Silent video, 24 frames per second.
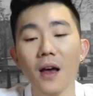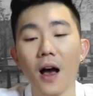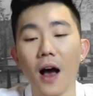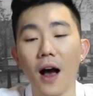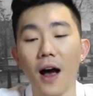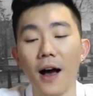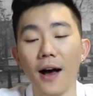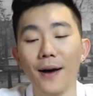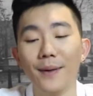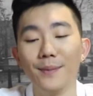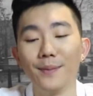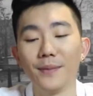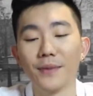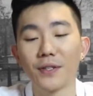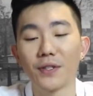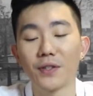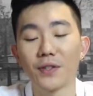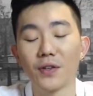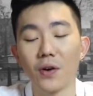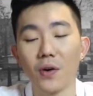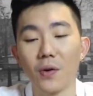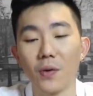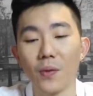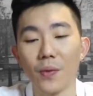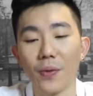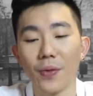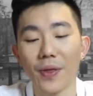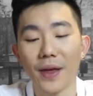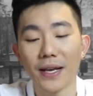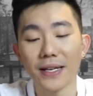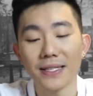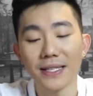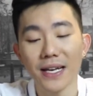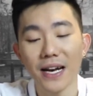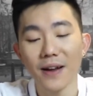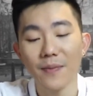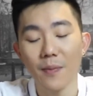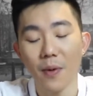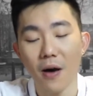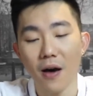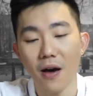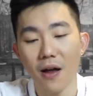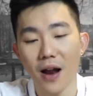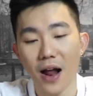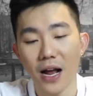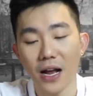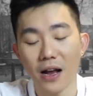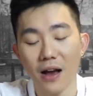Um, so things that I
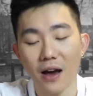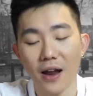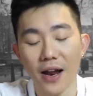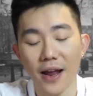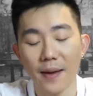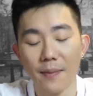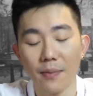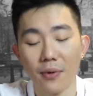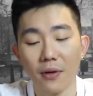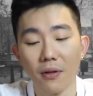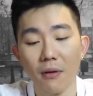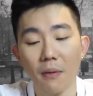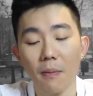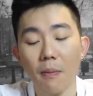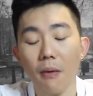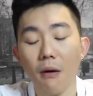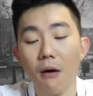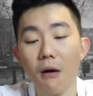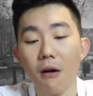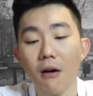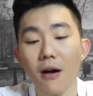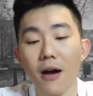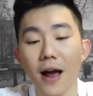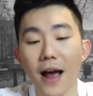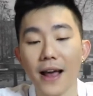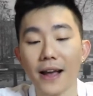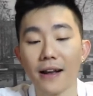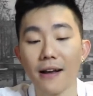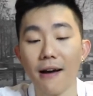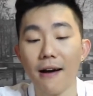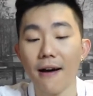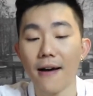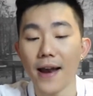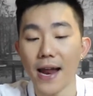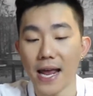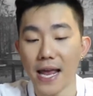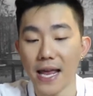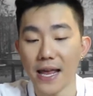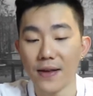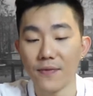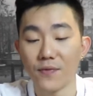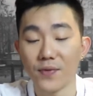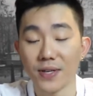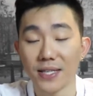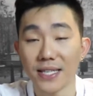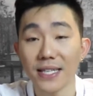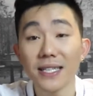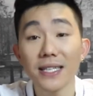bought, I got a pull-up bar, I got
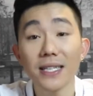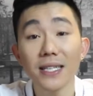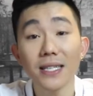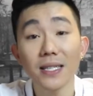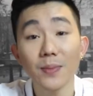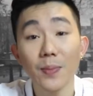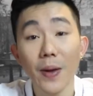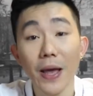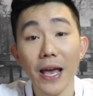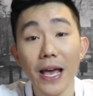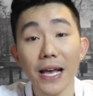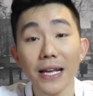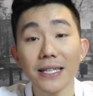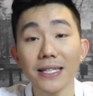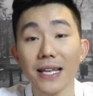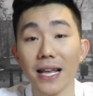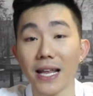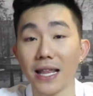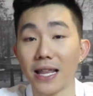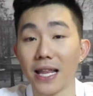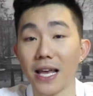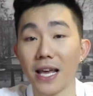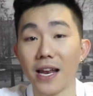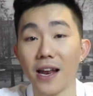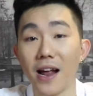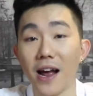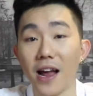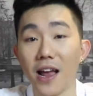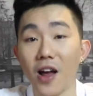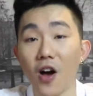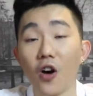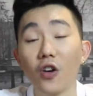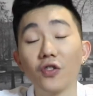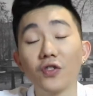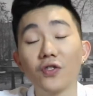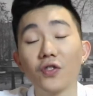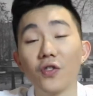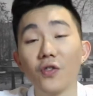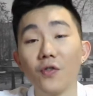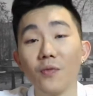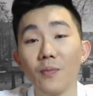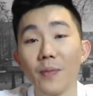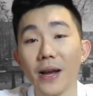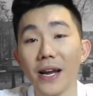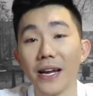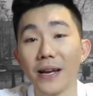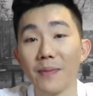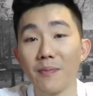resistance bands, and then I also
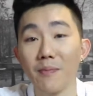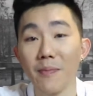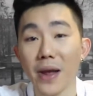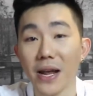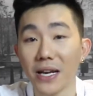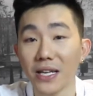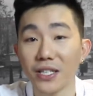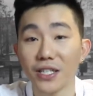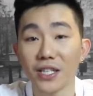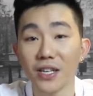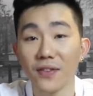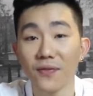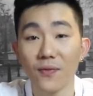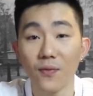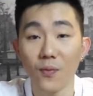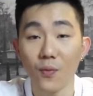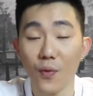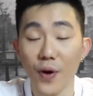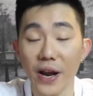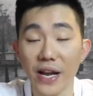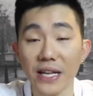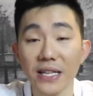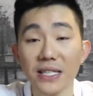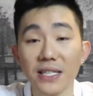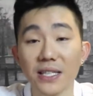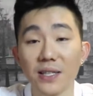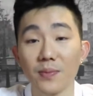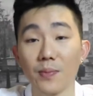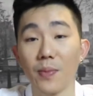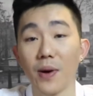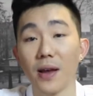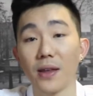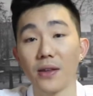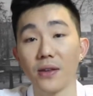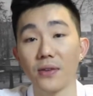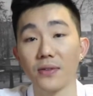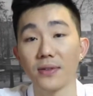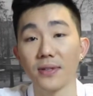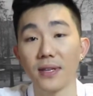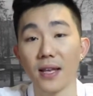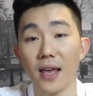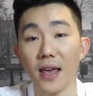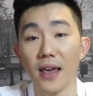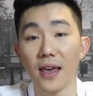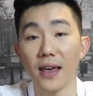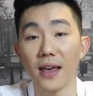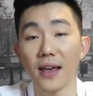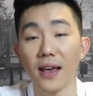made makeshift weights by
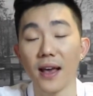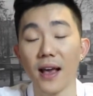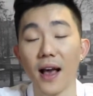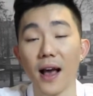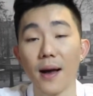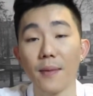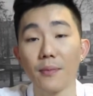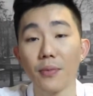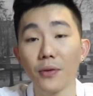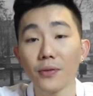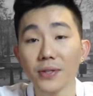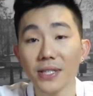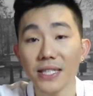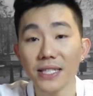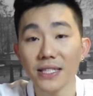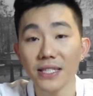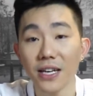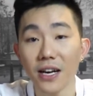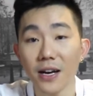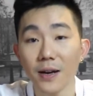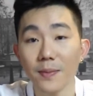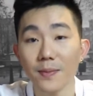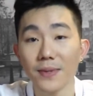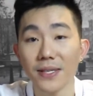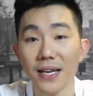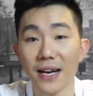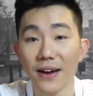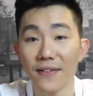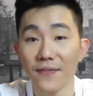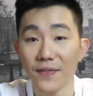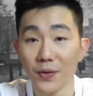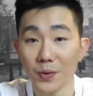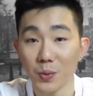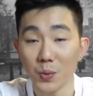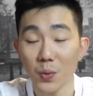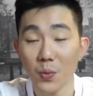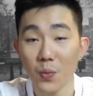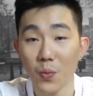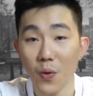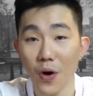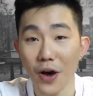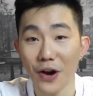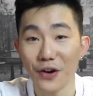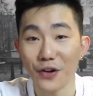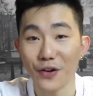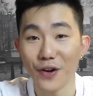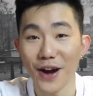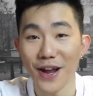using uh, protein tubs that I filled with
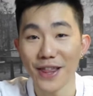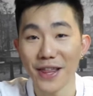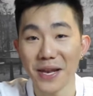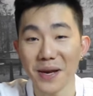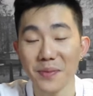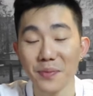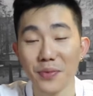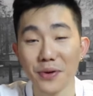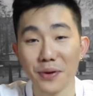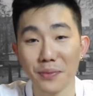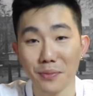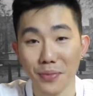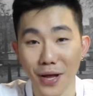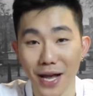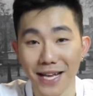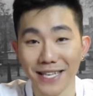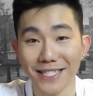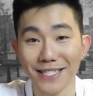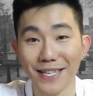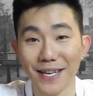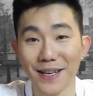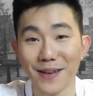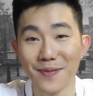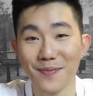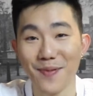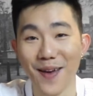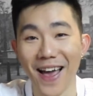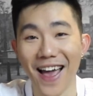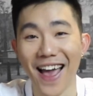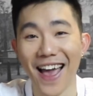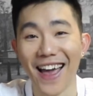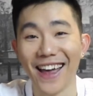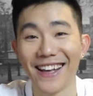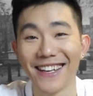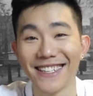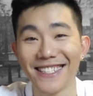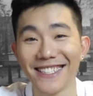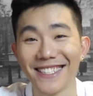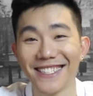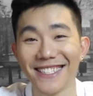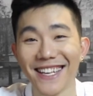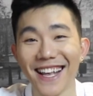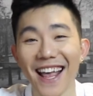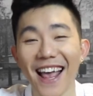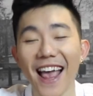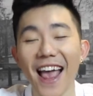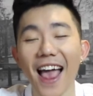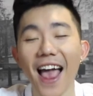water and then put in plastic
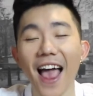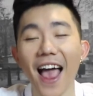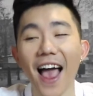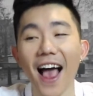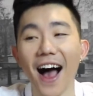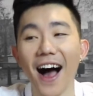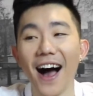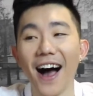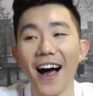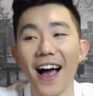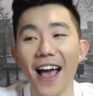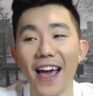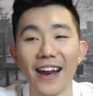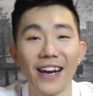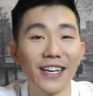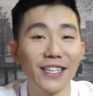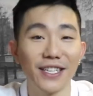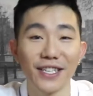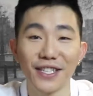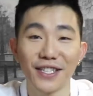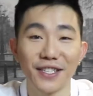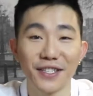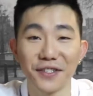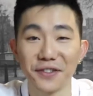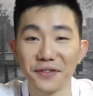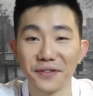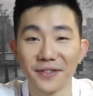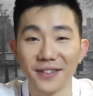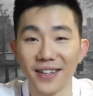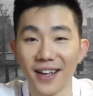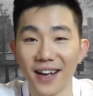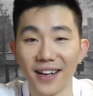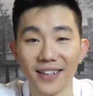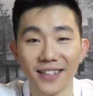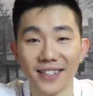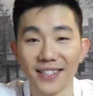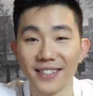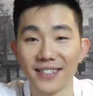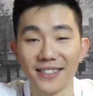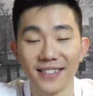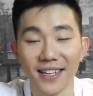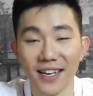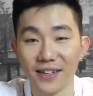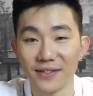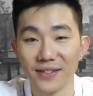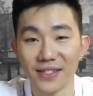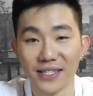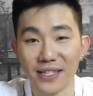bags. Uh, and I just used that because
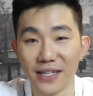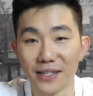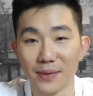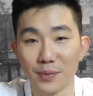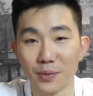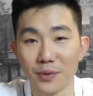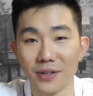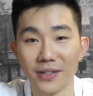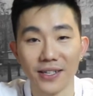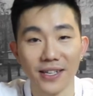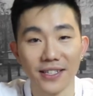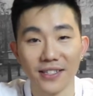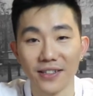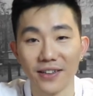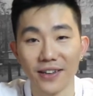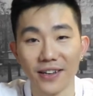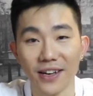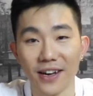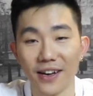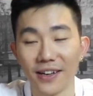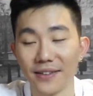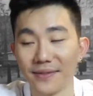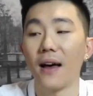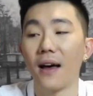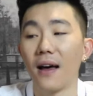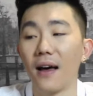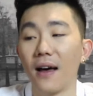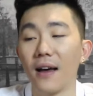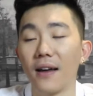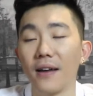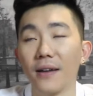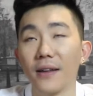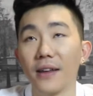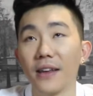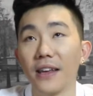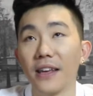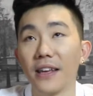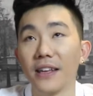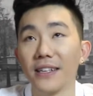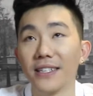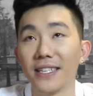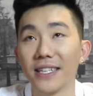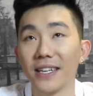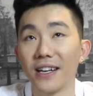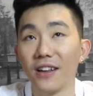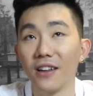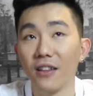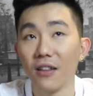I was desperate and that's all I got. I
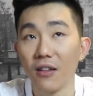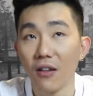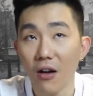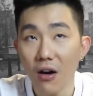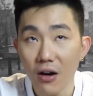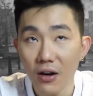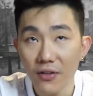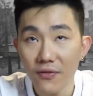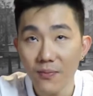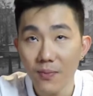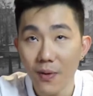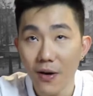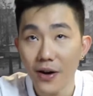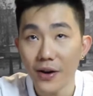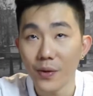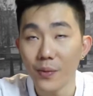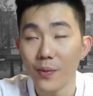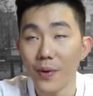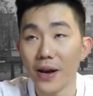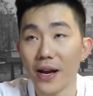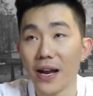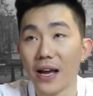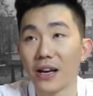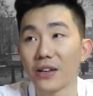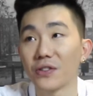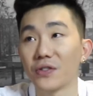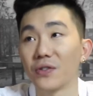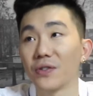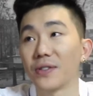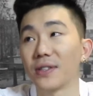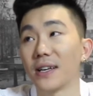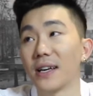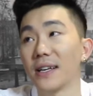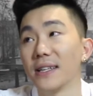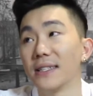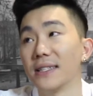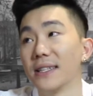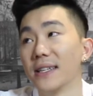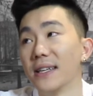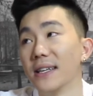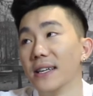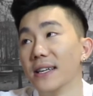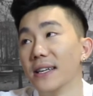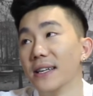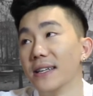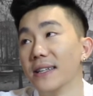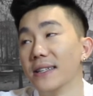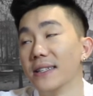did a lot of body weight
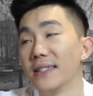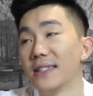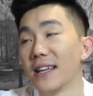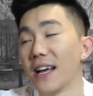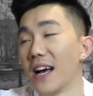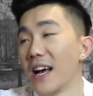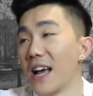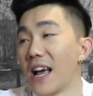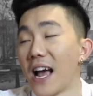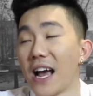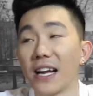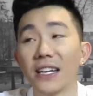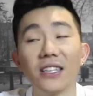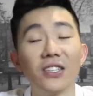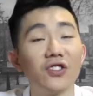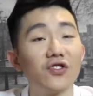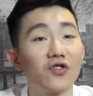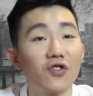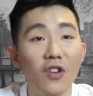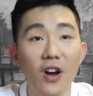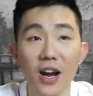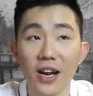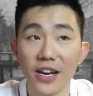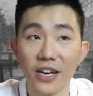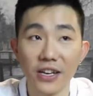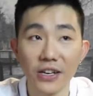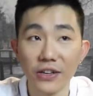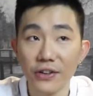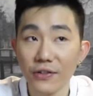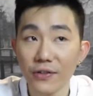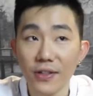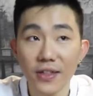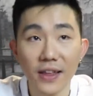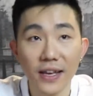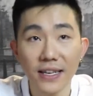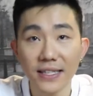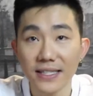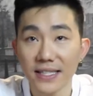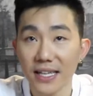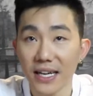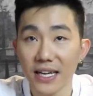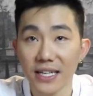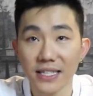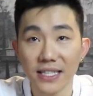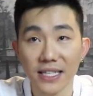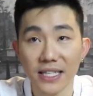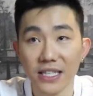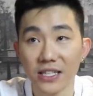exercises. I had to try new things that
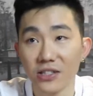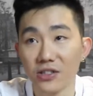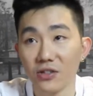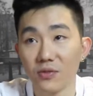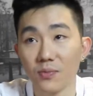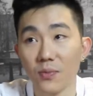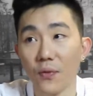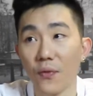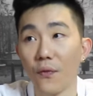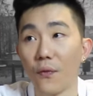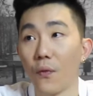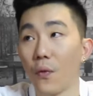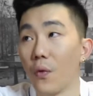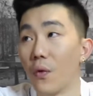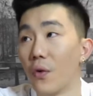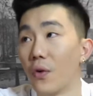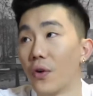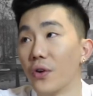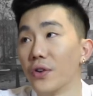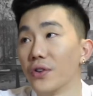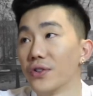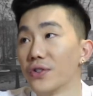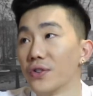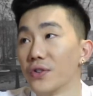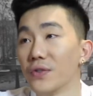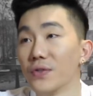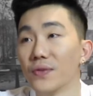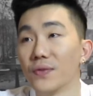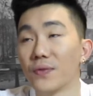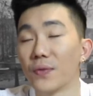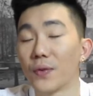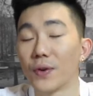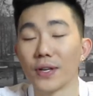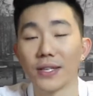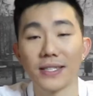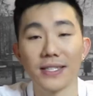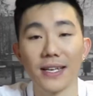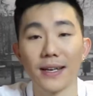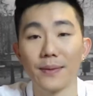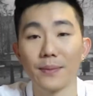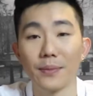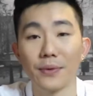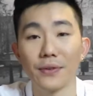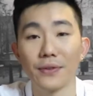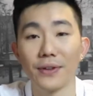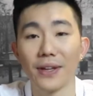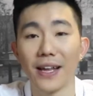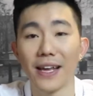I didn't do before. So for
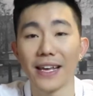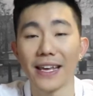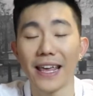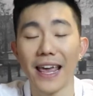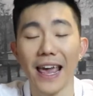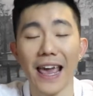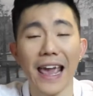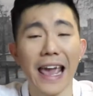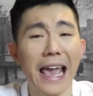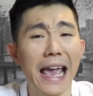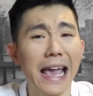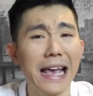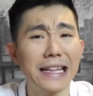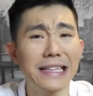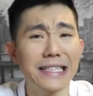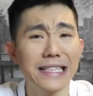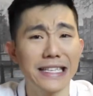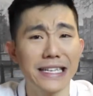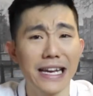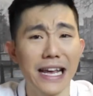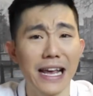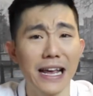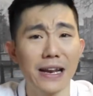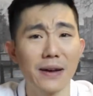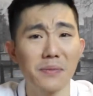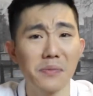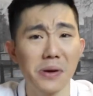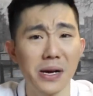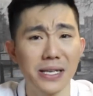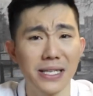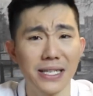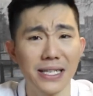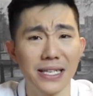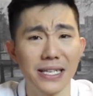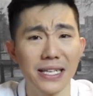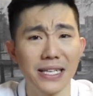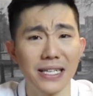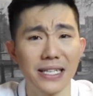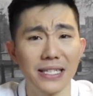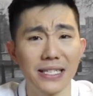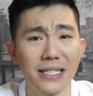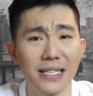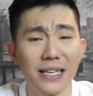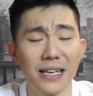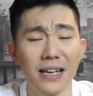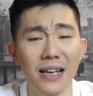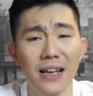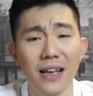example, like handstand
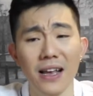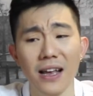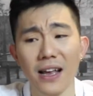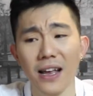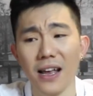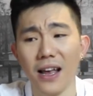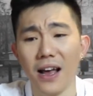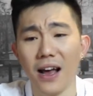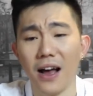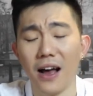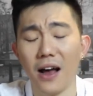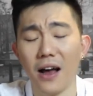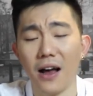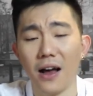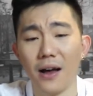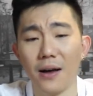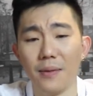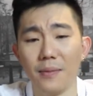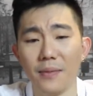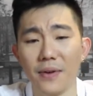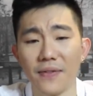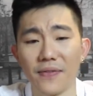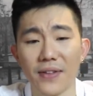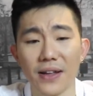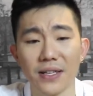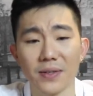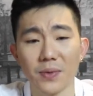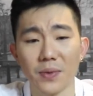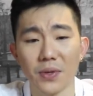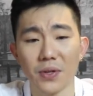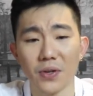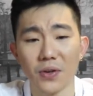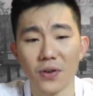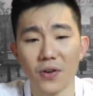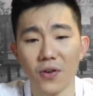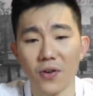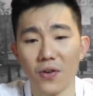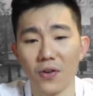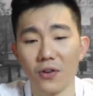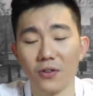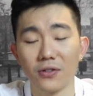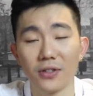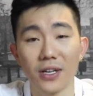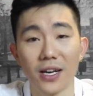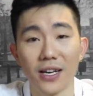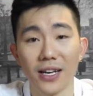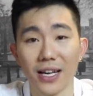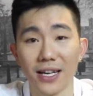presses, um, if that's what they're
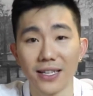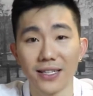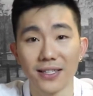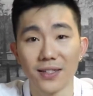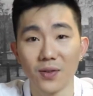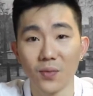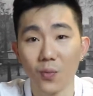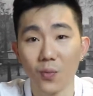called, against the